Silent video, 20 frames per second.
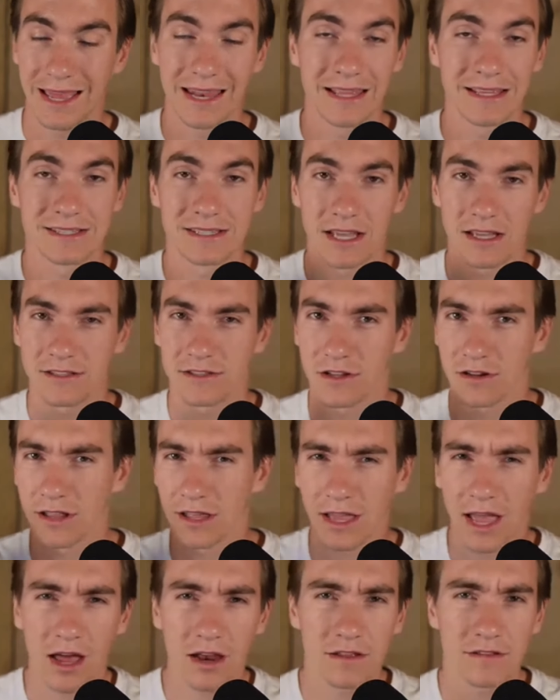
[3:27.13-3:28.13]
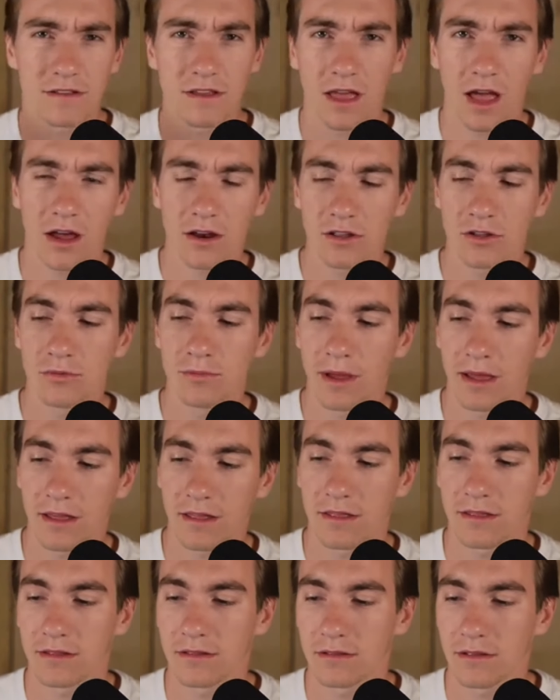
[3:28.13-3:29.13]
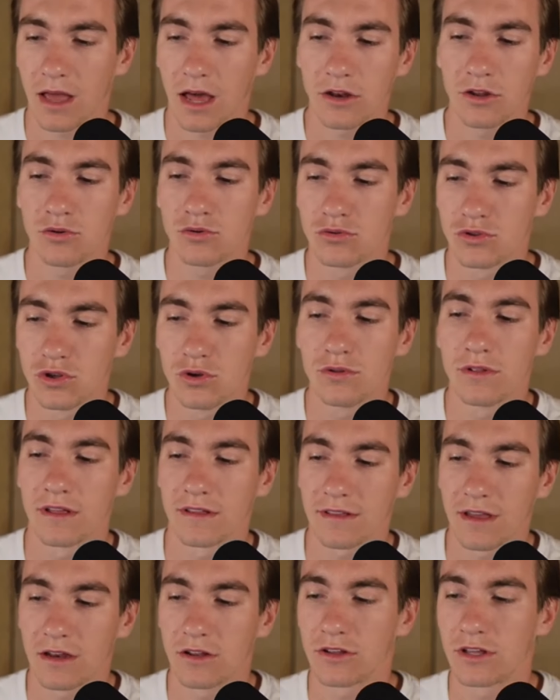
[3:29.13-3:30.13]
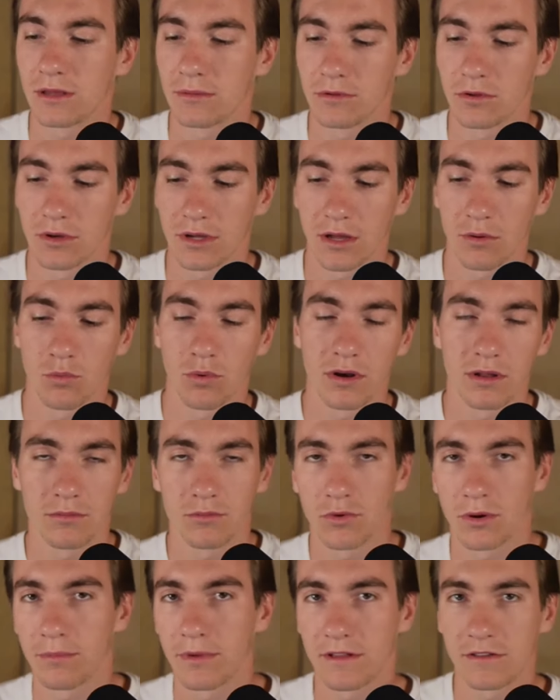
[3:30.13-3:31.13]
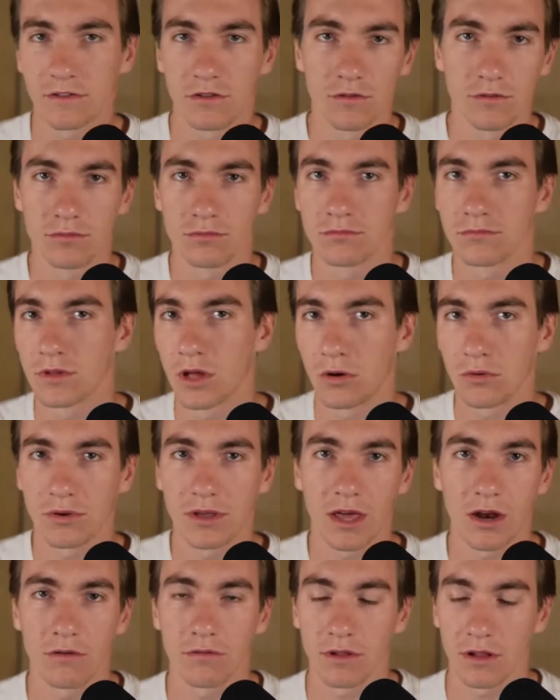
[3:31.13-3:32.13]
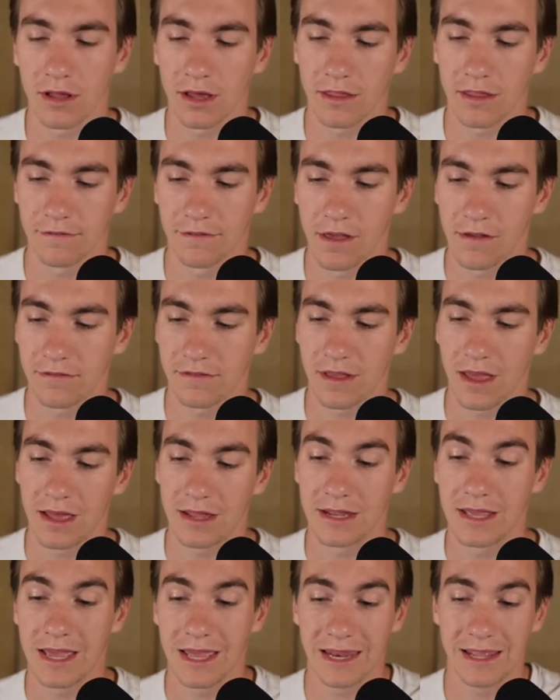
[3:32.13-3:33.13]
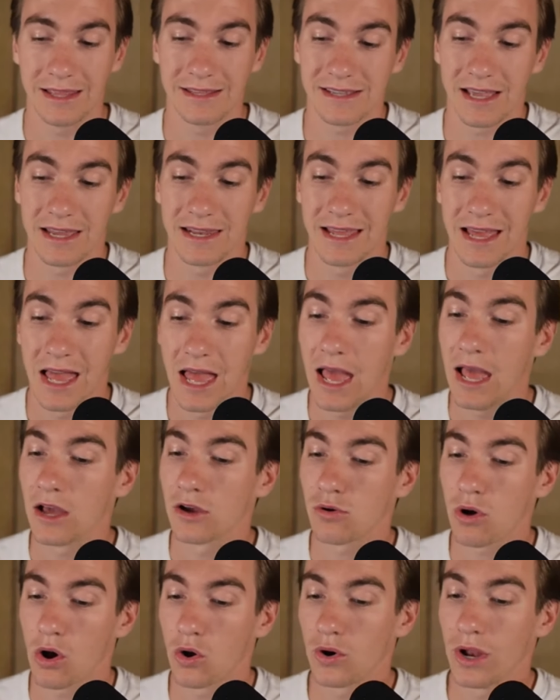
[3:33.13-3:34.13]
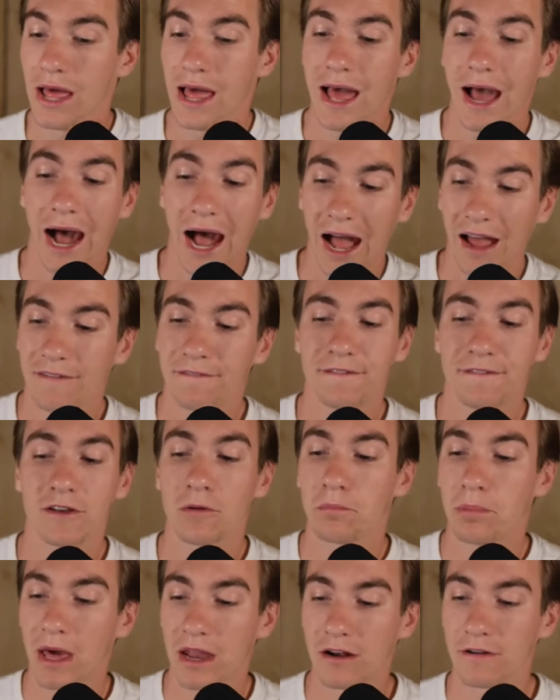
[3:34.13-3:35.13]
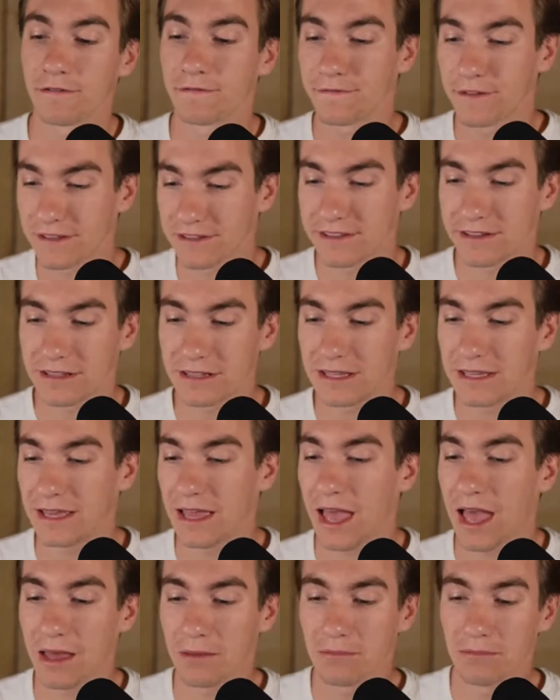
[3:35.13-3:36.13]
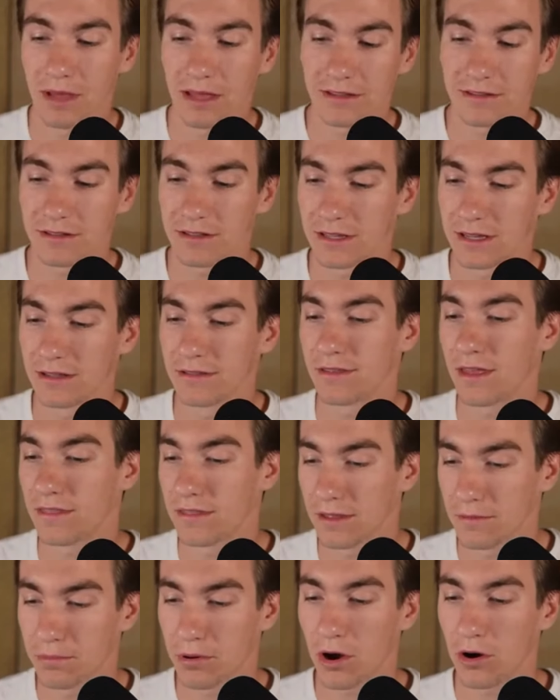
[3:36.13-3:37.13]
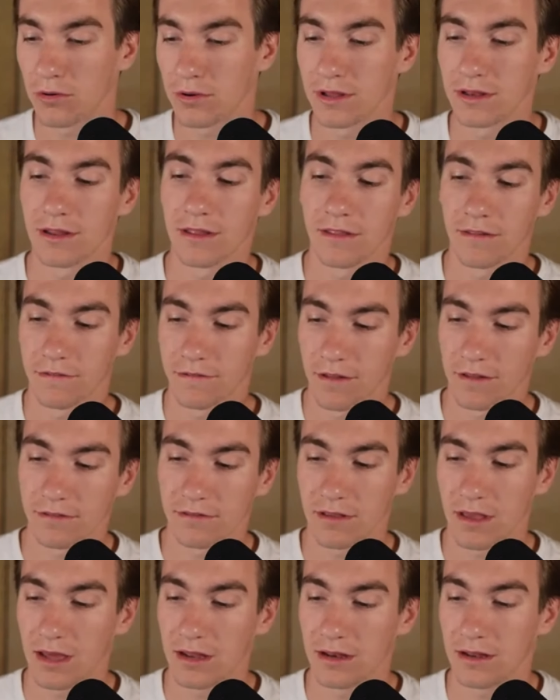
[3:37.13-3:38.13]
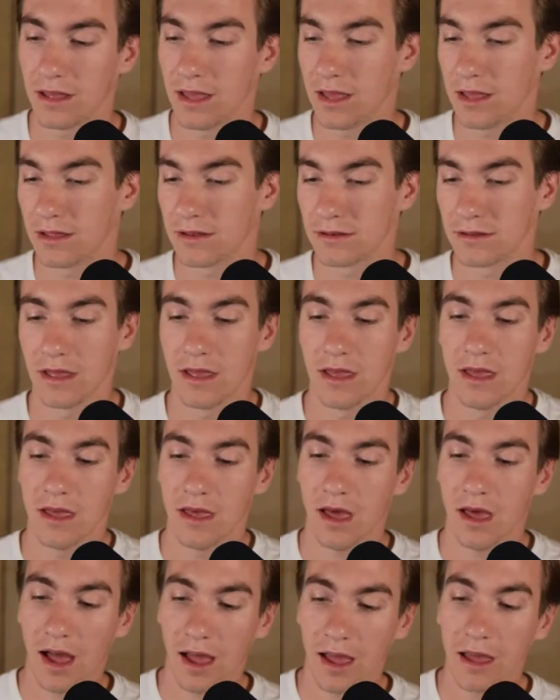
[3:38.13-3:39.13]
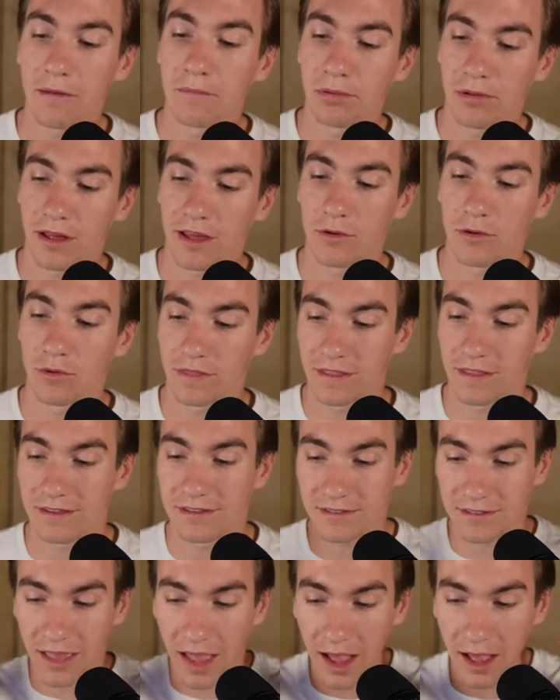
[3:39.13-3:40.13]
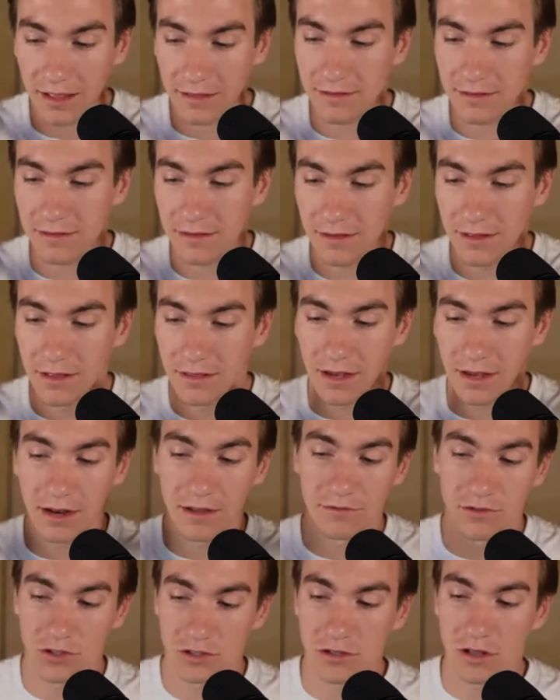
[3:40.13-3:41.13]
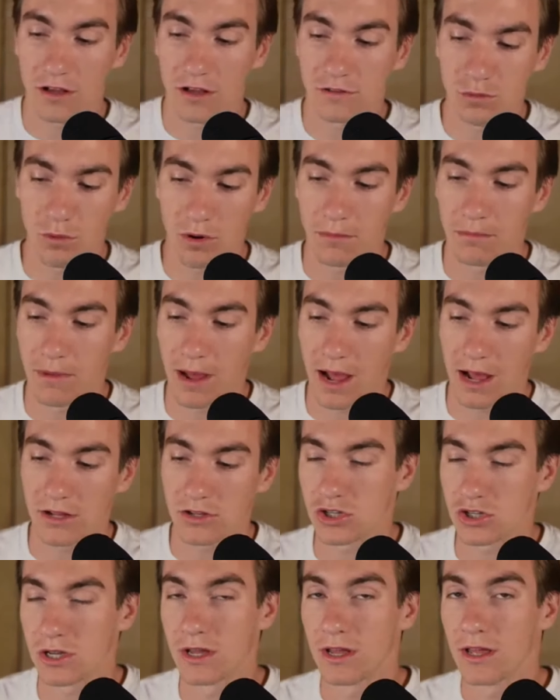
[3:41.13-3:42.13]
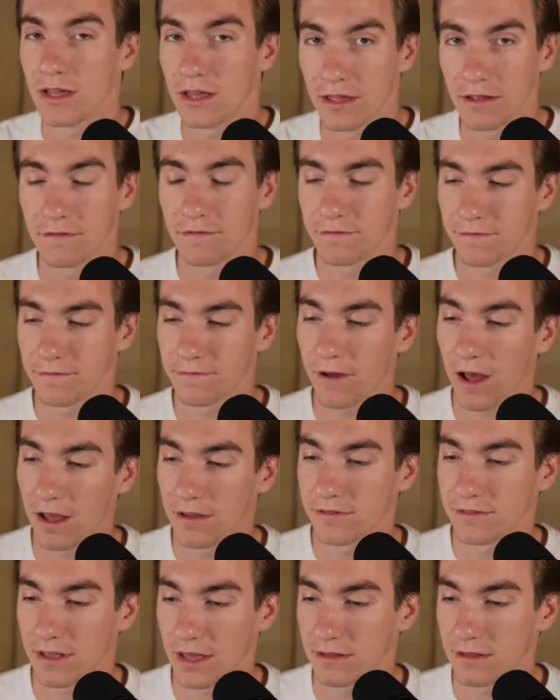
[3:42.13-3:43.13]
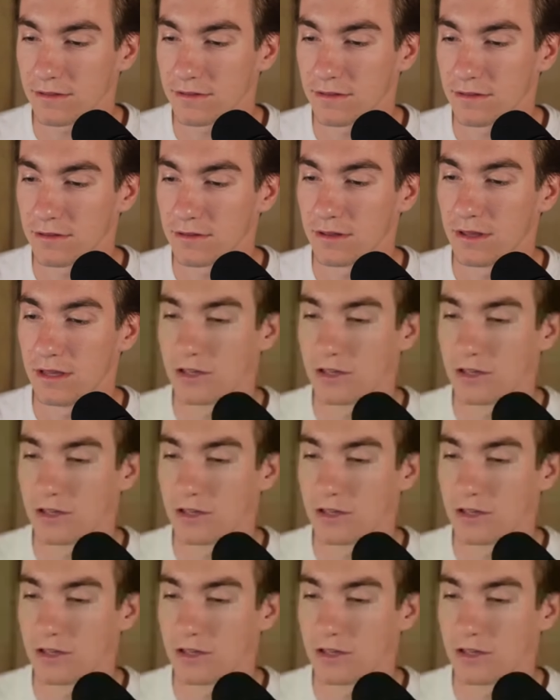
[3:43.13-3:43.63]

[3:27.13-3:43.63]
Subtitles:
And he said, they're like, how do you do this? How do you keep doing it? What makes you, get over the line in the fifth set? He said, quote, I feel better physically and mentally than the opponent in the fifth set. And I am playing with the stats that I've just lost one match in five sets.